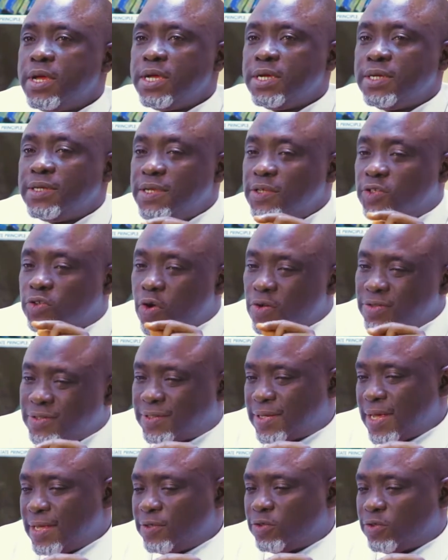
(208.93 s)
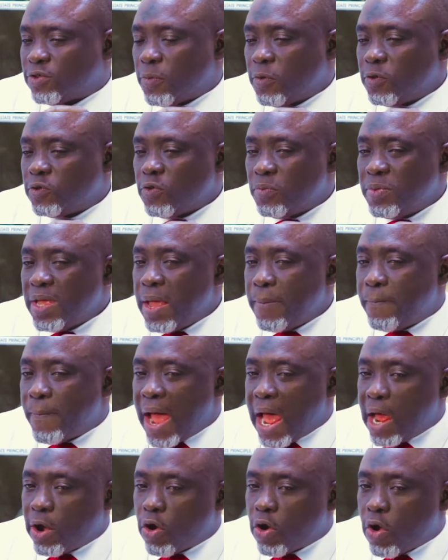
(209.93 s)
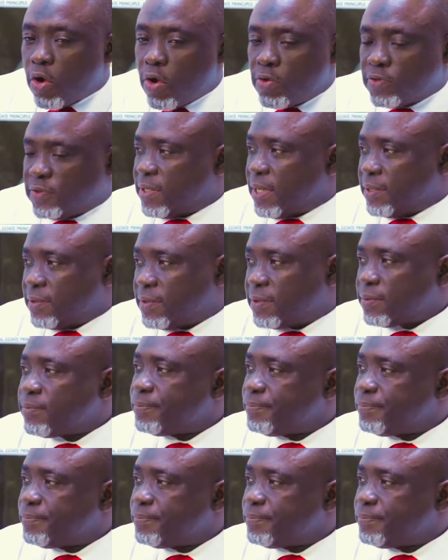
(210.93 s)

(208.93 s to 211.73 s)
this consent is supposed to be a prior consent.